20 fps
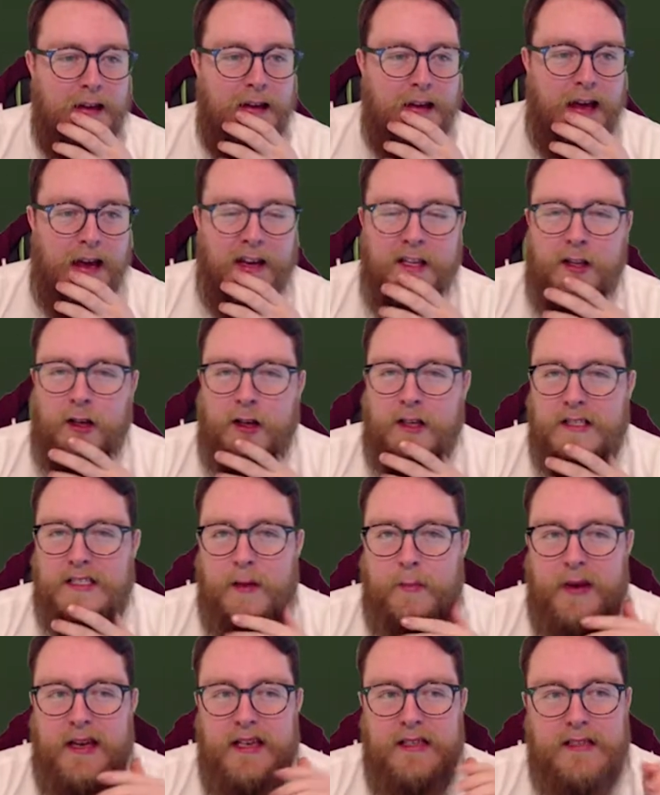Yeah, I need to look at
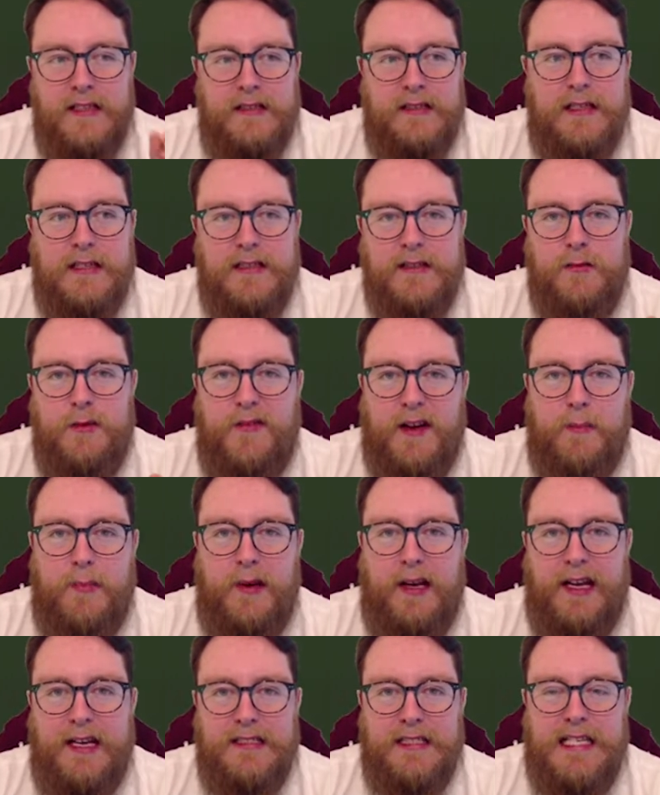set pieces. Since we've had
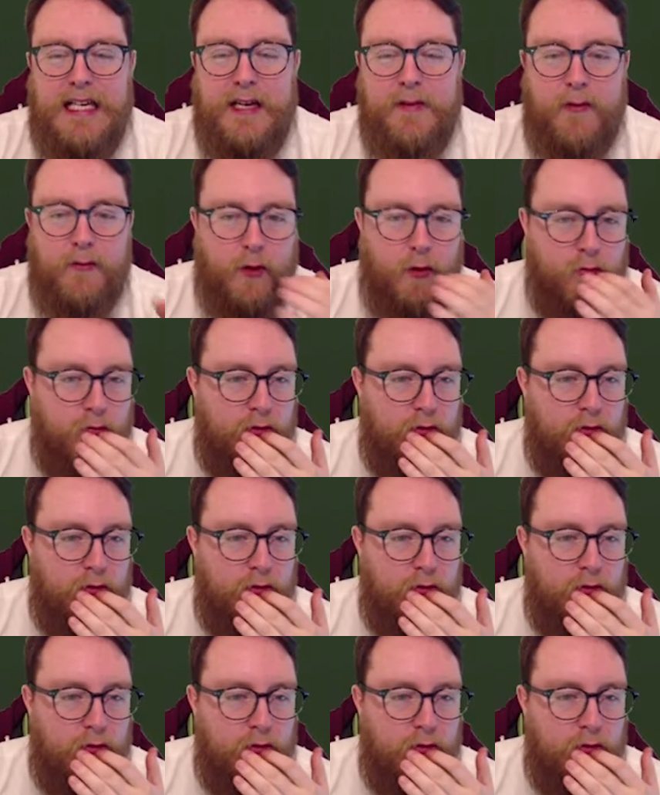players leave, I've not